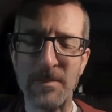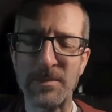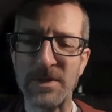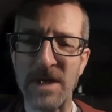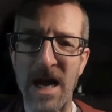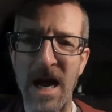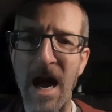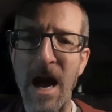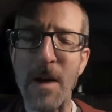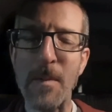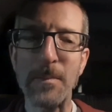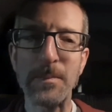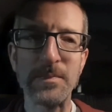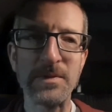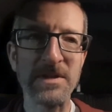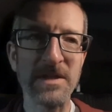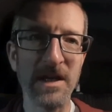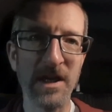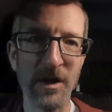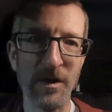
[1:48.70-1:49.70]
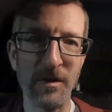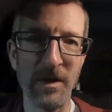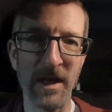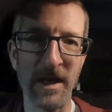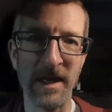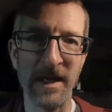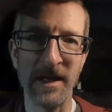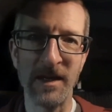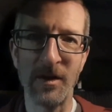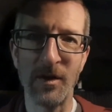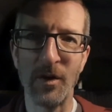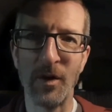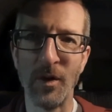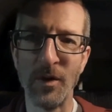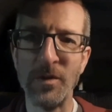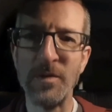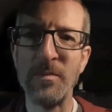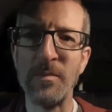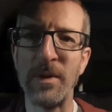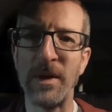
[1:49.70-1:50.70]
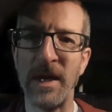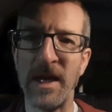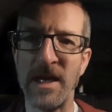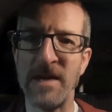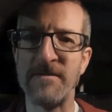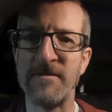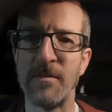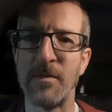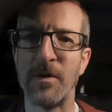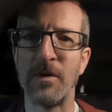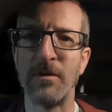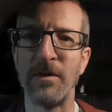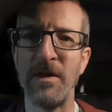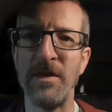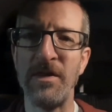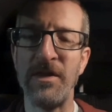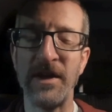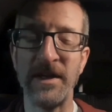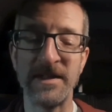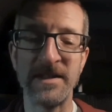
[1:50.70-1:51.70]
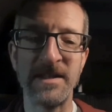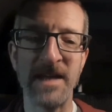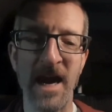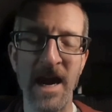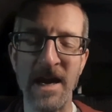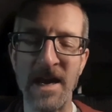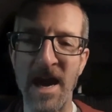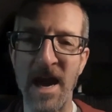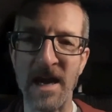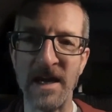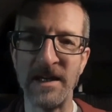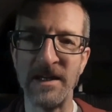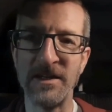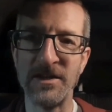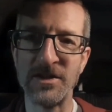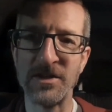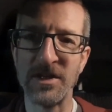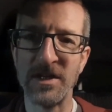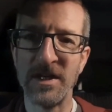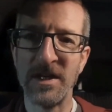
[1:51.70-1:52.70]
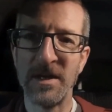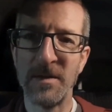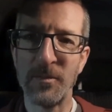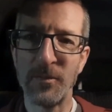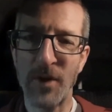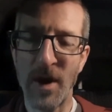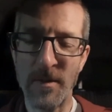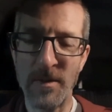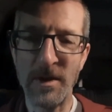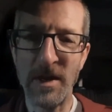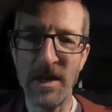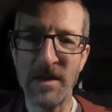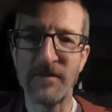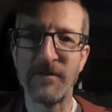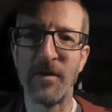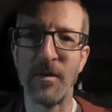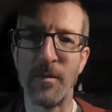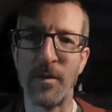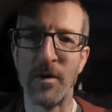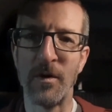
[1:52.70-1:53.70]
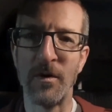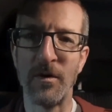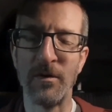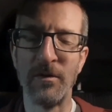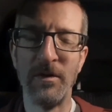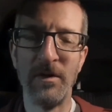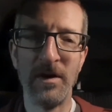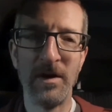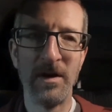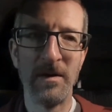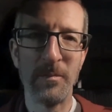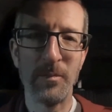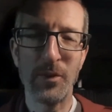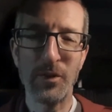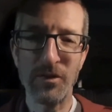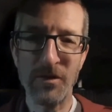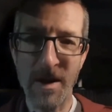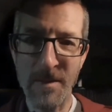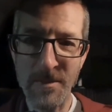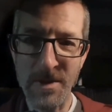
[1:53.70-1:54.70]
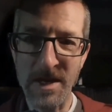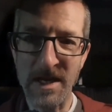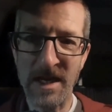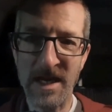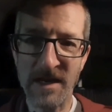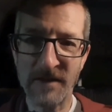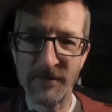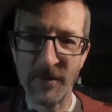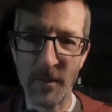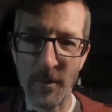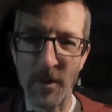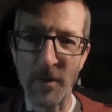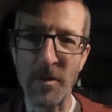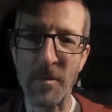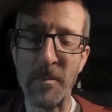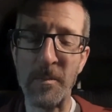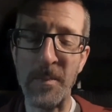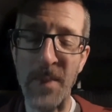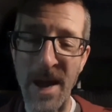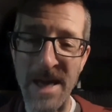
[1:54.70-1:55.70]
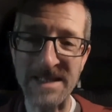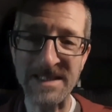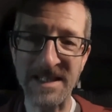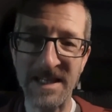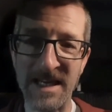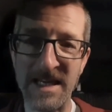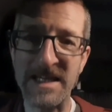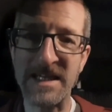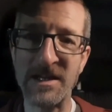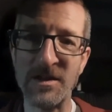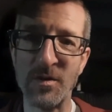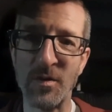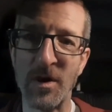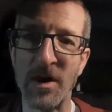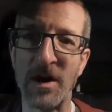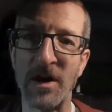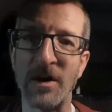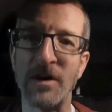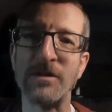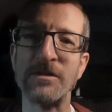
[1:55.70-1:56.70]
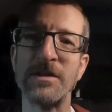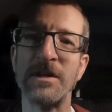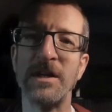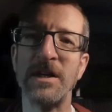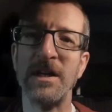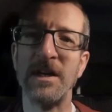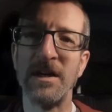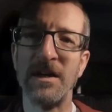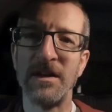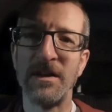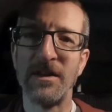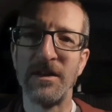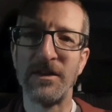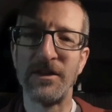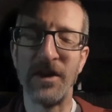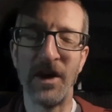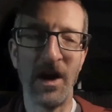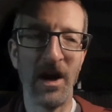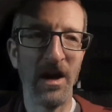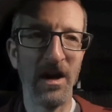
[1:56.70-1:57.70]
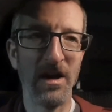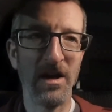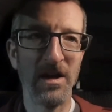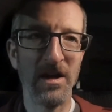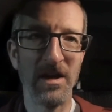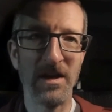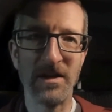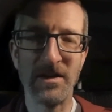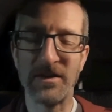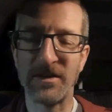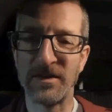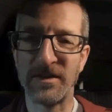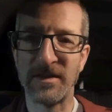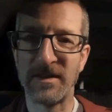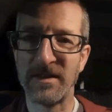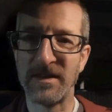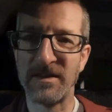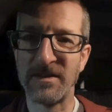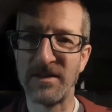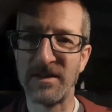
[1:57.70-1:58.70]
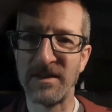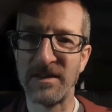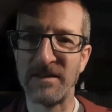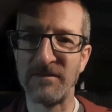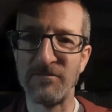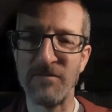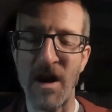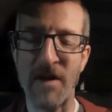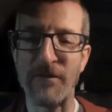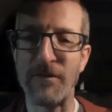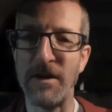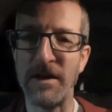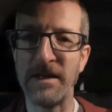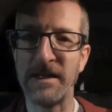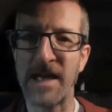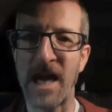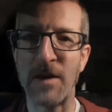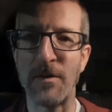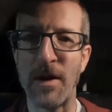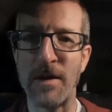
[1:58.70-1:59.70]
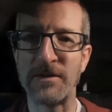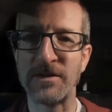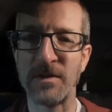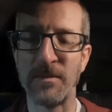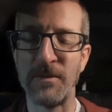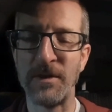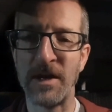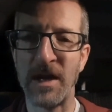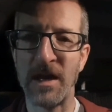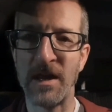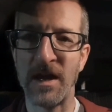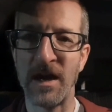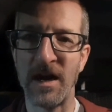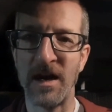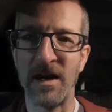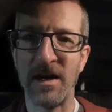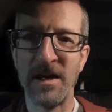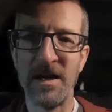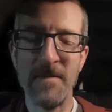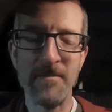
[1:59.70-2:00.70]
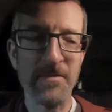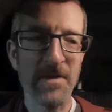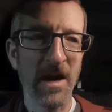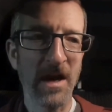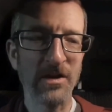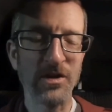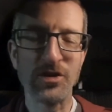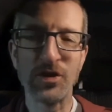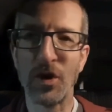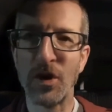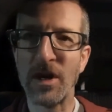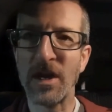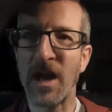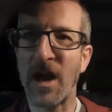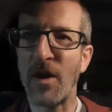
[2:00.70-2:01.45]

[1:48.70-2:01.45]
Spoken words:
Absolutely unbelievable. In this day and age, Premier League football, the best league in the world, that referee can get away with something like that. And surely, like,